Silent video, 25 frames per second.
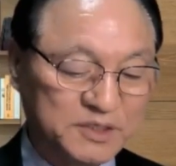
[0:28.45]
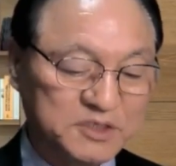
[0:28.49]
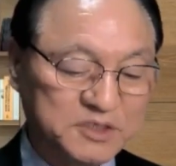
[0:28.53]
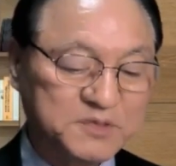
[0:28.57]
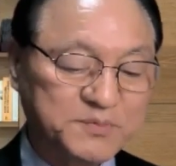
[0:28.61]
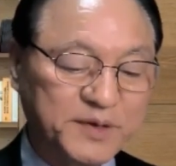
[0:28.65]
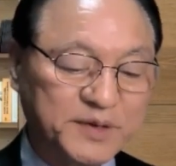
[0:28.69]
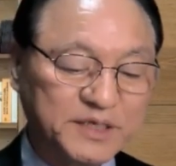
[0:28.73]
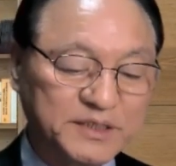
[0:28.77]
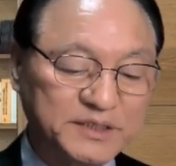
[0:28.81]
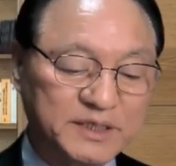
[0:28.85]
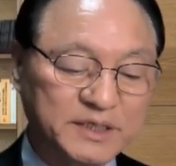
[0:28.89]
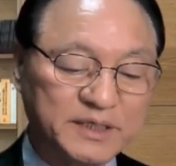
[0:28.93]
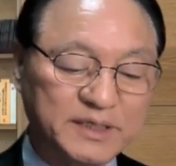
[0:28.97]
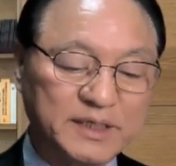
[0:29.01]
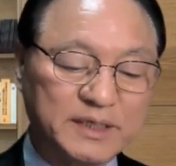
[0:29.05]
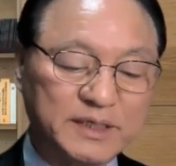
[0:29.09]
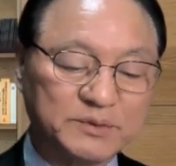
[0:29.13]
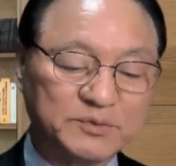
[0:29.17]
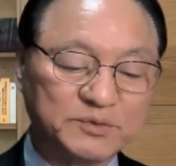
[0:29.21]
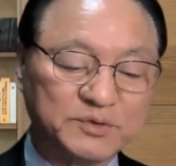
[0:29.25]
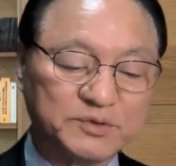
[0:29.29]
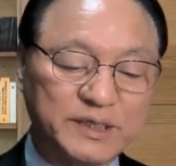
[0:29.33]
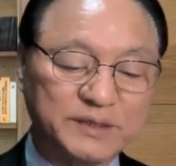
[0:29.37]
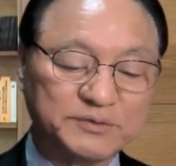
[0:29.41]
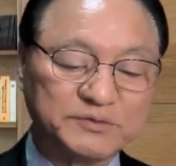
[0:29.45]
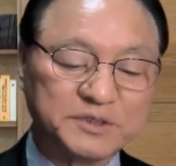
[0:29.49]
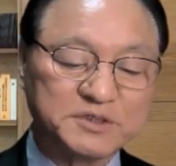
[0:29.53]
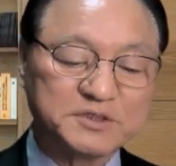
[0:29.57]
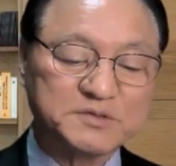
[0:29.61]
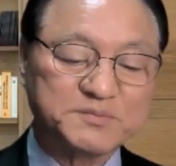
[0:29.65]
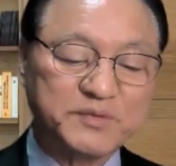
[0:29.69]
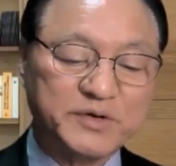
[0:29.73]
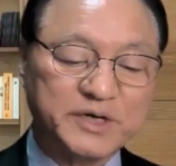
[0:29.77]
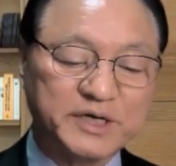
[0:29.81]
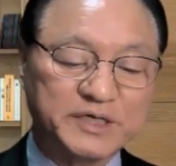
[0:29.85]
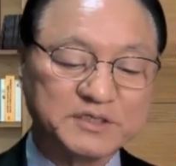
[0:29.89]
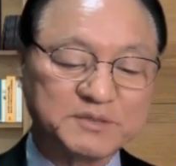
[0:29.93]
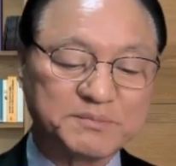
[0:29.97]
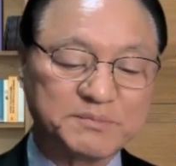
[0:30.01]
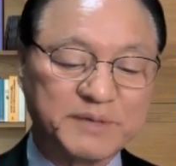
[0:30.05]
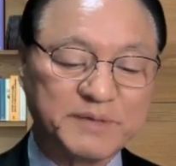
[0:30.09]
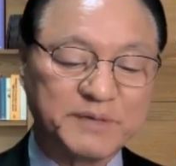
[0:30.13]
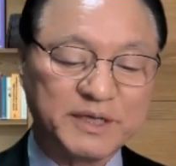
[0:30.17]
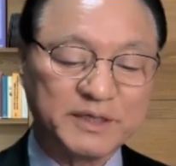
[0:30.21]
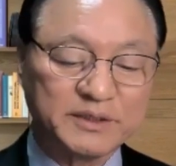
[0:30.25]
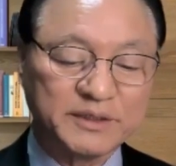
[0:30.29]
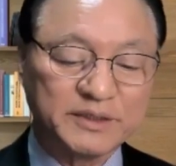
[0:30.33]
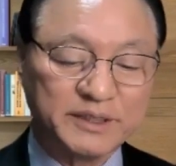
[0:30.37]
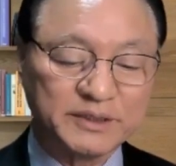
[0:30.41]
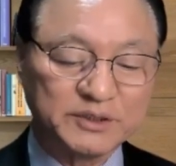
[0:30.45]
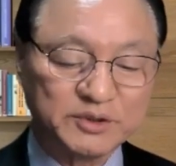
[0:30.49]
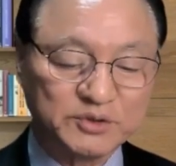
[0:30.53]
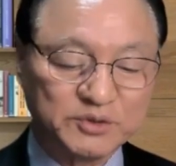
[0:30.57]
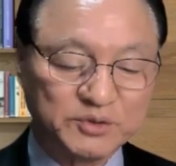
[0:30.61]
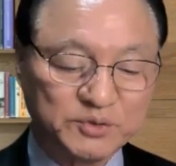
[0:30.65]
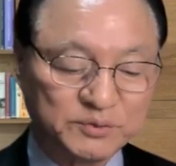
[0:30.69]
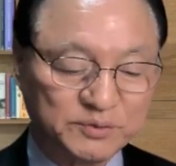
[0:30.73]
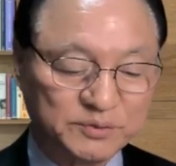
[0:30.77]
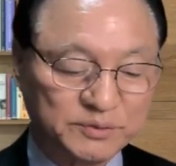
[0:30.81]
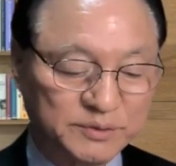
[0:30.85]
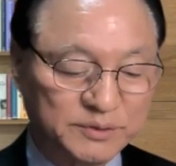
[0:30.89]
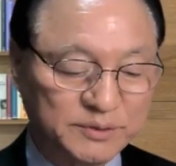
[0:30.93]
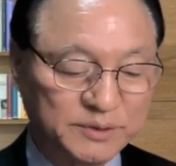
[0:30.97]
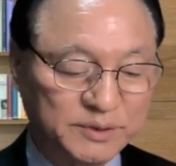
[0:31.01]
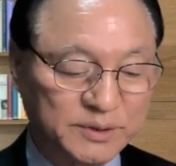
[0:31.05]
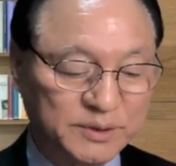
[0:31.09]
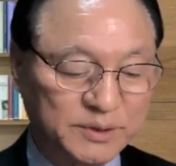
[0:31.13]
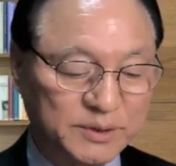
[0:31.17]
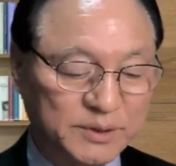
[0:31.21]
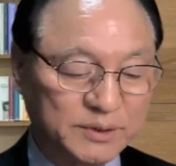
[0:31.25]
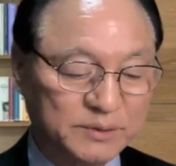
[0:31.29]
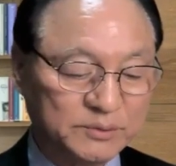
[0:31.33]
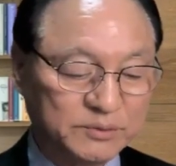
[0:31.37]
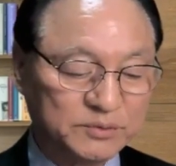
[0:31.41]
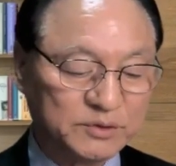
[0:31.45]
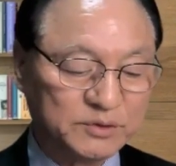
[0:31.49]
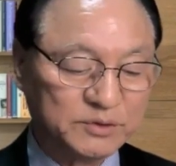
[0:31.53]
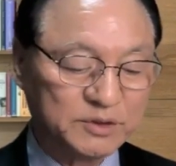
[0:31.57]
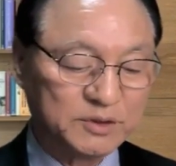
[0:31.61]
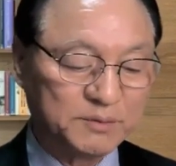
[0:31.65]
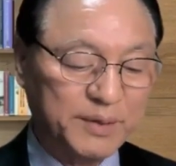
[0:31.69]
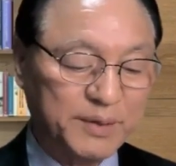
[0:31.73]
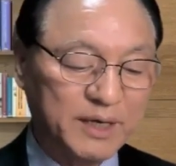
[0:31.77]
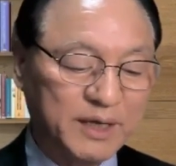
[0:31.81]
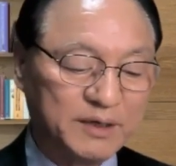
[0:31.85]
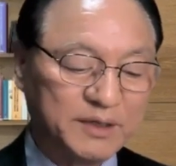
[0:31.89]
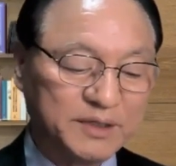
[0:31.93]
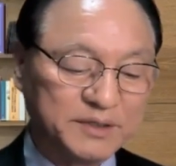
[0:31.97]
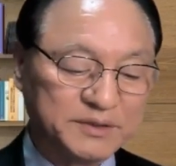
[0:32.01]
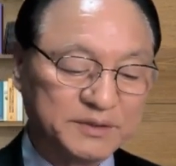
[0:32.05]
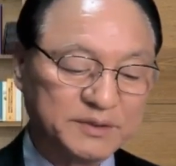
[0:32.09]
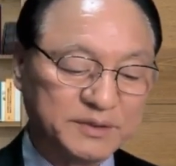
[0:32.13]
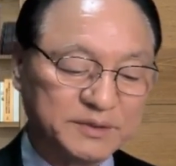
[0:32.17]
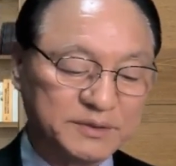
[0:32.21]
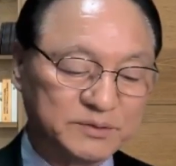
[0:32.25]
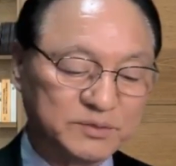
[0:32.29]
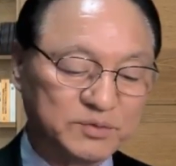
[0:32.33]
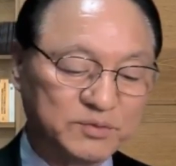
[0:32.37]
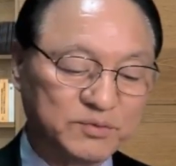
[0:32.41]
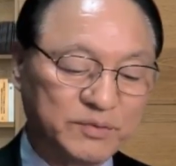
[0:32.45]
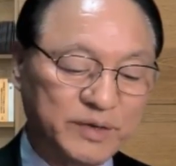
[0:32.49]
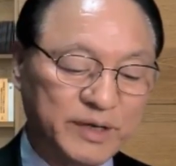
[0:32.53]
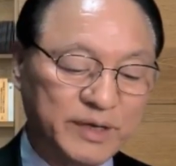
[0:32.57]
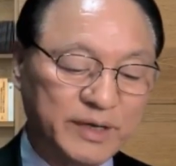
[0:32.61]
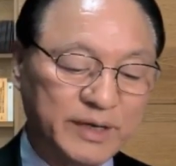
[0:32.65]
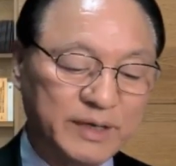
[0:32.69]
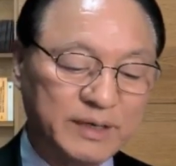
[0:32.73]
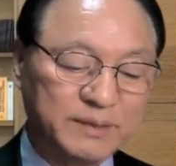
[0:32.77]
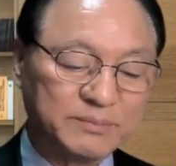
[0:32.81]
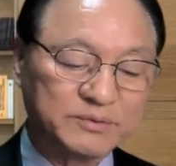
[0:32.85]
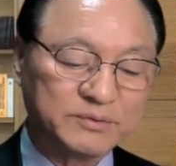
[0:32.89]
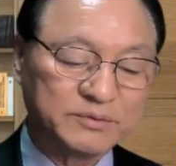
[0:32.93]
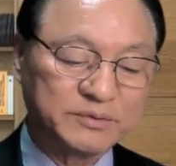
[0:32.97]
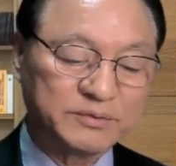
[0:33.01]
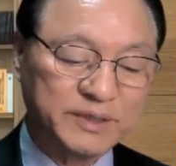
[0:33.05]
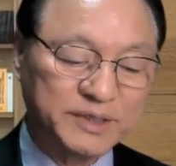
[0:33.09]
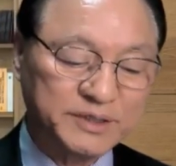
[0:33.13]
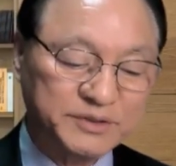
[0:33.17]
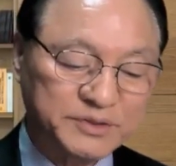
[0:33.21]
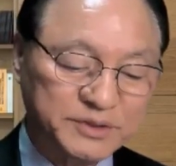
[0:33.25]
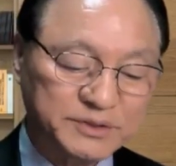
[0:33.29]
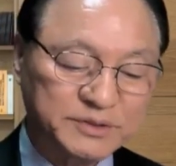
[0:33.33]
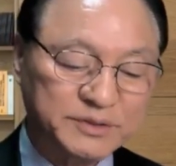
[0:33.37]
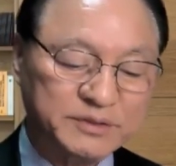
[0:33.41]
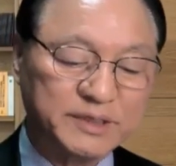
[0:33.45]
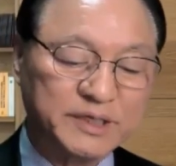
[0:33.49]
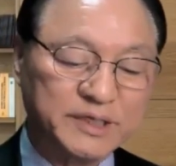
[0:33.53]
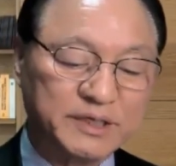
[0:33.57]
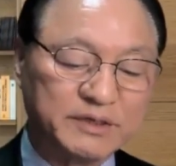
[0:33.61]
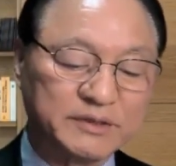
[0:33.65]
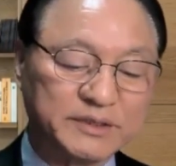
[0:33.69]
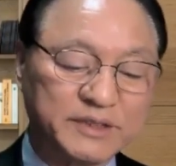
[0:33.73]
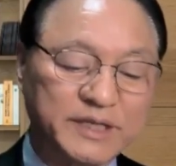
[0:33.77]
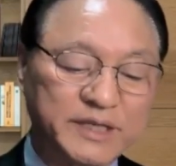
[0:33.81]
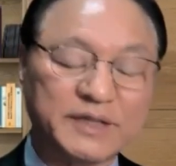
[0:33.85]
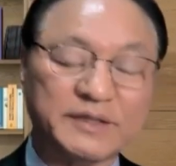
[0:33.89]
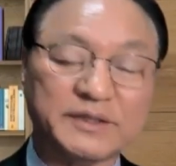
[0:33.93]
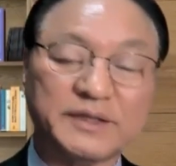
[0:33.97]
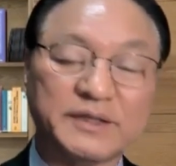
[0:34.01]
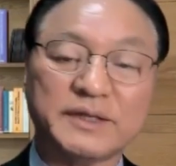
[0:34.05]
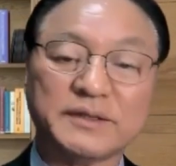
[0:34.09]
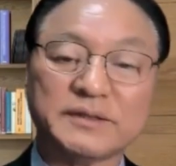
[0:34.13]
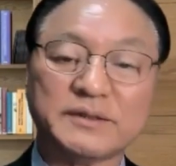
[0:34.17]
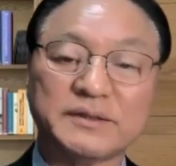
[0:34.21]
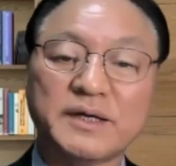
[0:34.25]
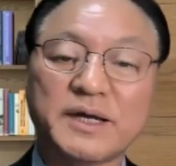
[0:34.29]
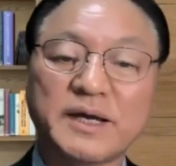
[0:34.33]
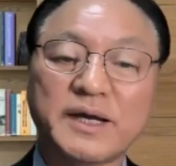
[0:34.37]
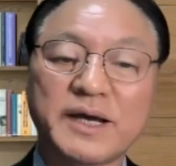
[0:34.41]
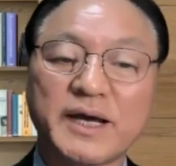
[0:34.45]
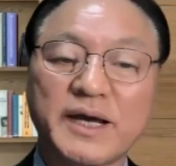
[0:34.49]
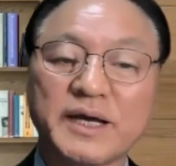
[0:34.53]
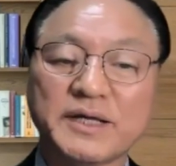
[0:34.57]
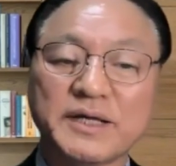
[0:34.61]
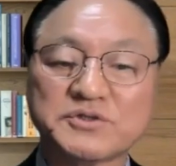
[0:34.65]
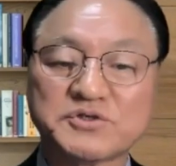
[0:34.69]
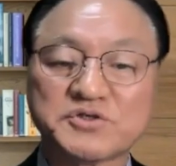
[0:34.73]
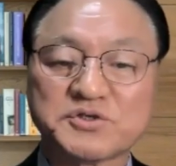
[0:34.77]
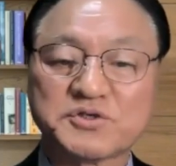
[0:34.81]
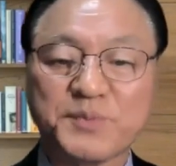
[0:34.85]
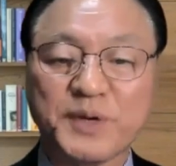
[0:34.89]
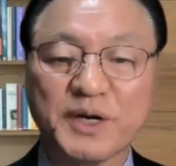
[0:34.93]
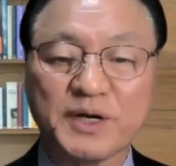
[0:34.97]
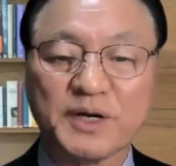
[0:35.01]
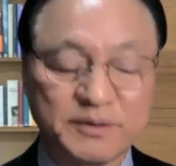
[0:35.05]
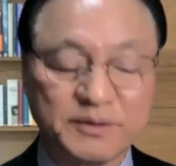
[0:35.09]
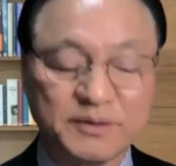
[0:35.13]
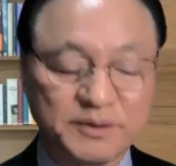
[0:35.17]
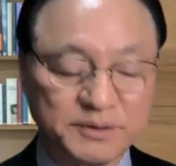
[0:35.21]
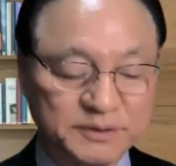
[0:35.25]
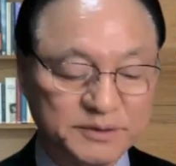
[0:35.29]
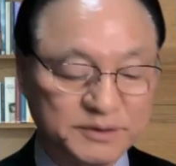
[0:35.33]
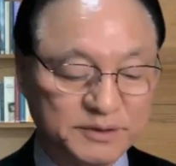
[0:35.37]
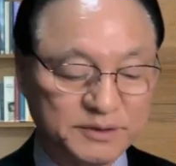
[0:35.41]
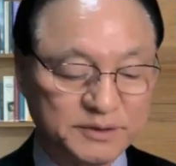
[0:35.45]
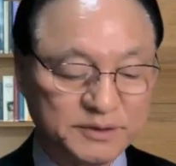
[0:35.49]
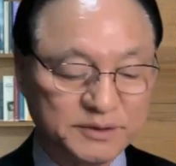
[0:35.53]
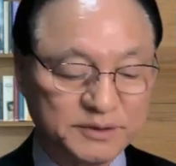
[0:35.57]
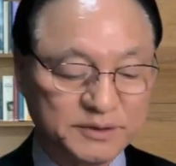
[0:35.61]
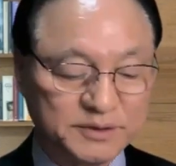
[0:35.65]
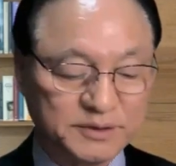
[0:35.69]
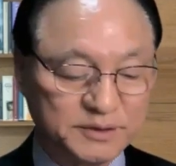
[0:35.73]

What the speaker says: Especially, I would like to express my gratitude to the panelists who have graciously attended as speakers.